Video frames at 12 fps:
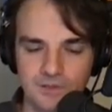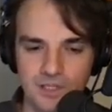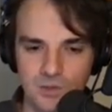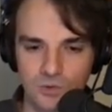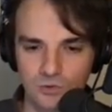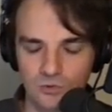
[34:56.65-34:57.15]

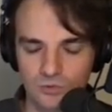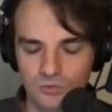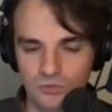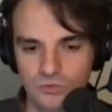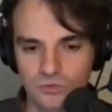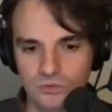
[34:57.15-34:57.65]
that you want to
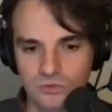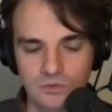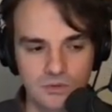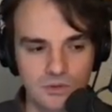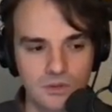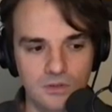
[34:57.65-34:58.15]
to,
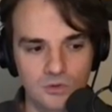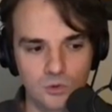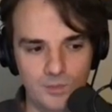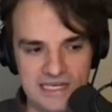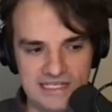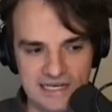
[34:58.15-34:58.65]

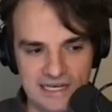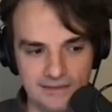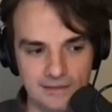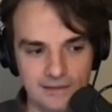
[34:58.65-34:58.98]
to be scanned.